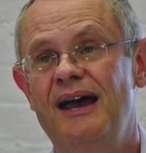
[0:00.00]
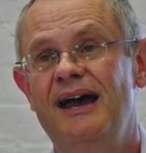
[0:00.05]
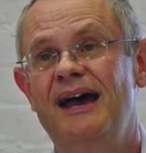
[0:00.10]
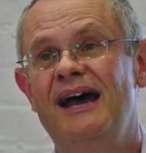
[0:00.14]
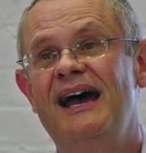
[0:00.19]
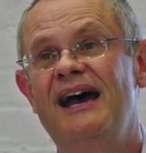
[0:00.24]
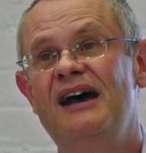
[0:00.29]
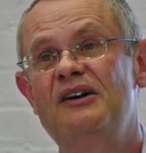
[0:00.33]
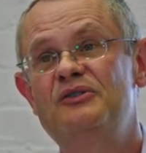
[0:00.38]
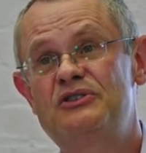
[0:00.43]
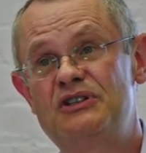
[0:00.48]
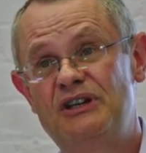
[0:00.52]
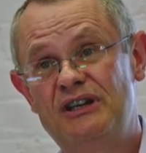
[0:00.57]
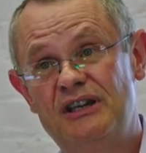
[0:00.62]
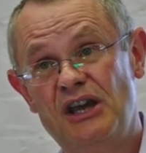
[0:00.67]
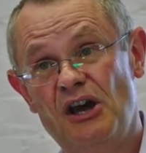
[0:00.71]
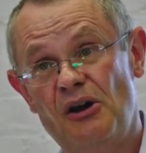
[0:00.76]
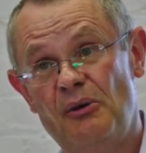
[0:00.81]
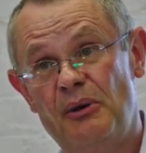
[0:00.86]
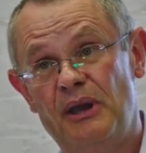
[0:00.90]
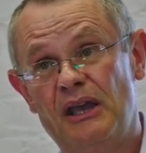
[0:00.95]
How's it
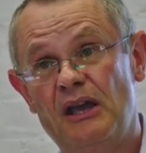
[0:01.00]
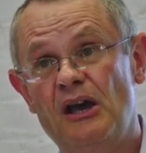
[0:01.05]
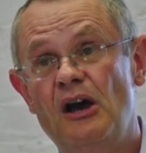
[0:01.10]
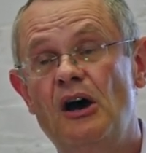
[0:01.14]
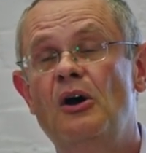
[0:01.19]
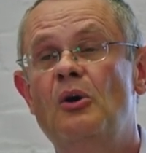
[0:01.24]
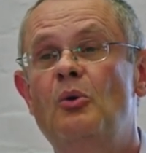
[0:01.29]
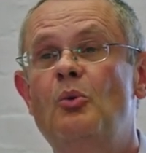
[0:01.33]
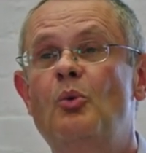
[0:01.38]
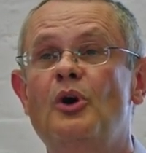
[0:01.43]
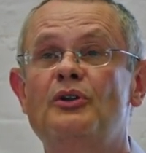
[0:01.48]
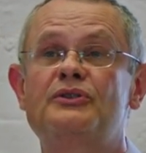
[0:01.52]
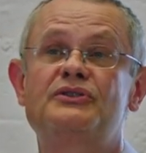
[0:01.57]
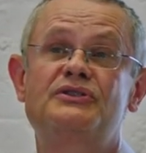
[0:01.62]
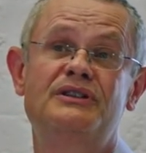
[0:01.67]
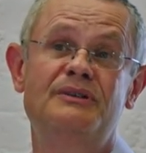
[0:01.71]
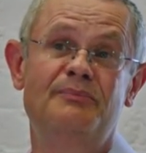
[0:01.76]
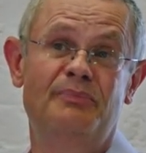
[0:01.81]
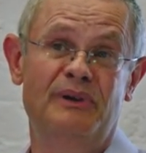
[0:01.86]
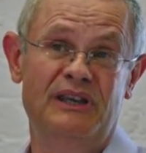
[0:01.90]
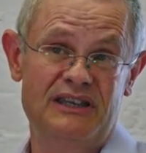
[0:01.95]
going? What's
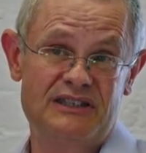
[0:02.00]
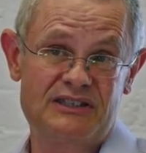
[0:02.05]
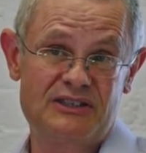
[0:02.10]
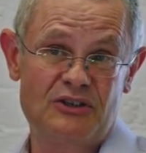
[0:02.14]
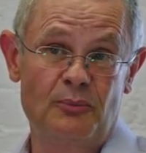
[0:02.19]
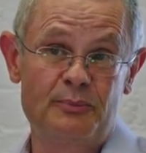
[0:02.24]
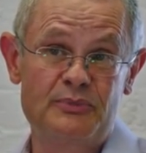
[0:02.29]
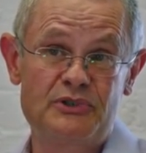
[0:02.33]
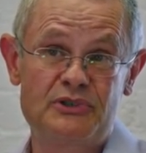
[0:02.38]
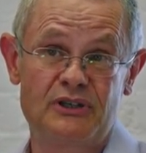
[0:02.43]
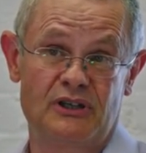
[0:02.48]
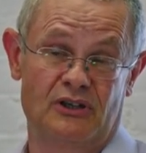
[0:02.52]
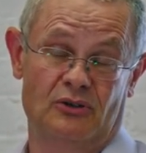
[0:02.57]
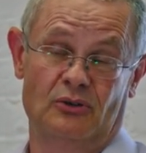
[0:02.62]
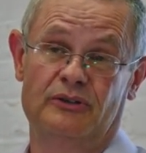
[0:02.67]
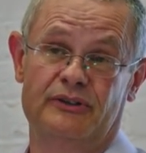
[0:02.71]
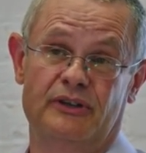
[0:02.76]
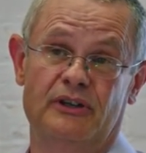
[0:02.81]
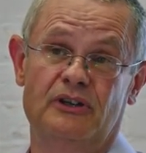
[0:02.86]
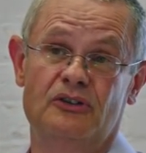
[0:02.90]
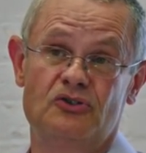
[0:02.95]
the biggest obstacle
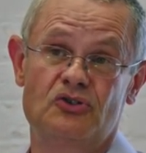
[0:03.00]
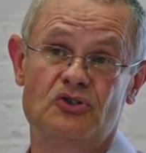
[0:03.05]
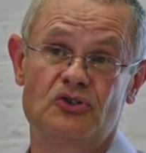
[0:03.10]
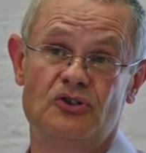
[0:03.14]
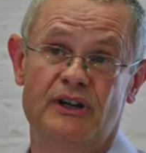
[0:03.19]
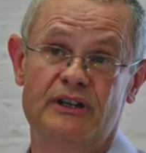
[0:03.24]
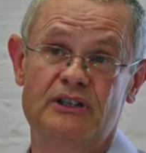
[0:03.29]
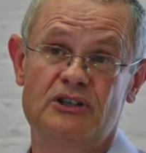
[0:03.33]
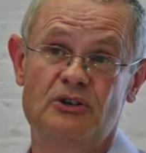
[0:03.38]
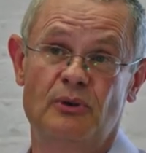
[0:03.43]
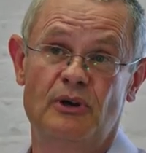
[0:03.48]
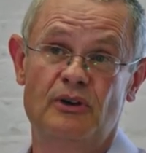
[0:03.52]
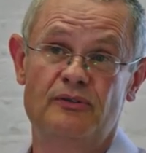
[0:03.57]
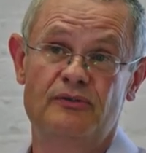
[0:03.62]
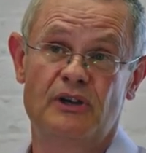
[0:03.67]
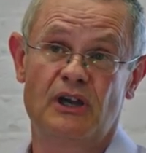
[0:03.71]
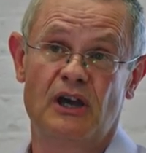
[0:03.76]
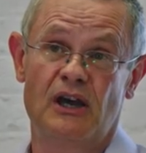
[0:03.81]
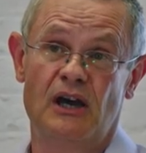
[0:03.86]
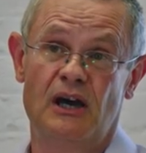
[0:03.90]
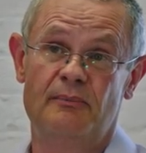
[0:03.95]
that you're trying to
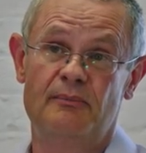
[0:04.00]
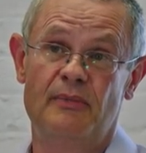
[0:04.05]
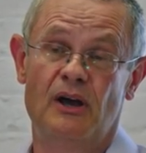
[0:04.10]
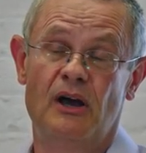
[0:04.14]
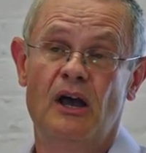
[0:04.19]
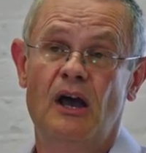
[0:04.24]
overcome?